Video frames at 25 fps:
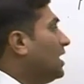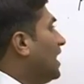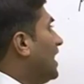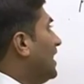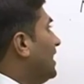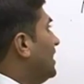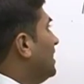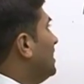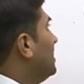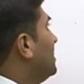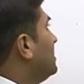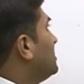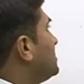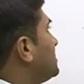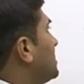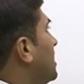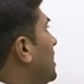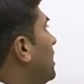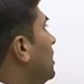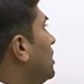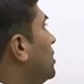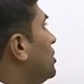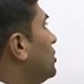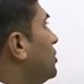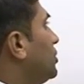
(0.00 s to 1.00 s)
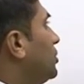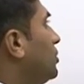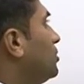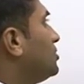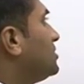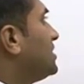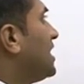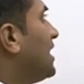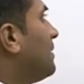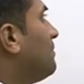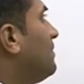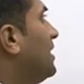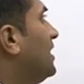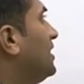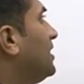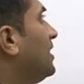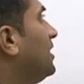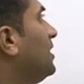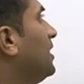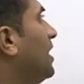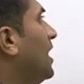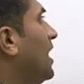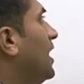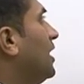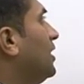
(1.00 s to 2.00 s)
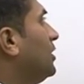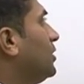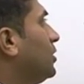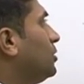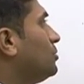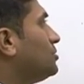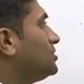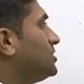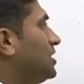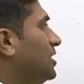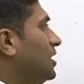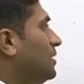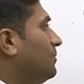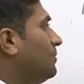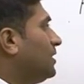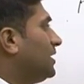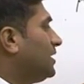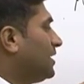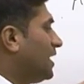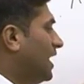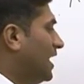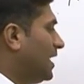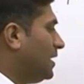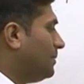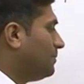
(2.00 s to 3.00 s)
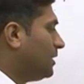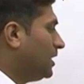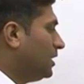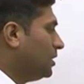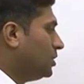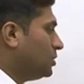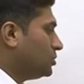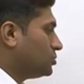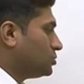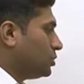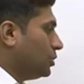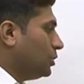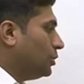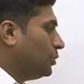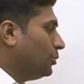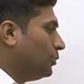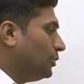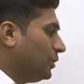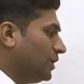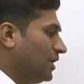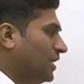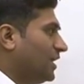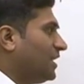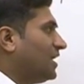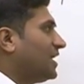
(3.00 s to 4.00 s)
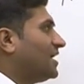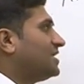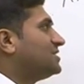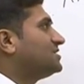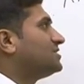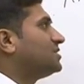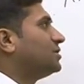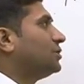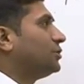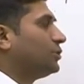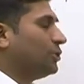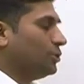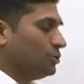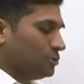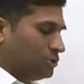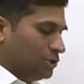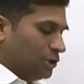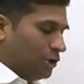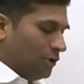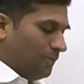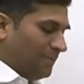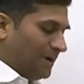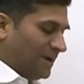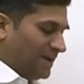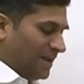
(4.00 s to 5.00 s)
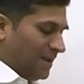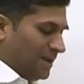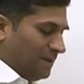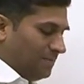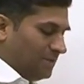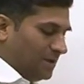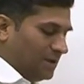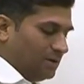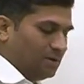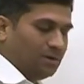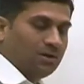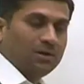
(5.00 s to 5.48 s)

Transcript: Annelids are true segmented and true coelomate animal. So Hirudinaria is true coelomate animal.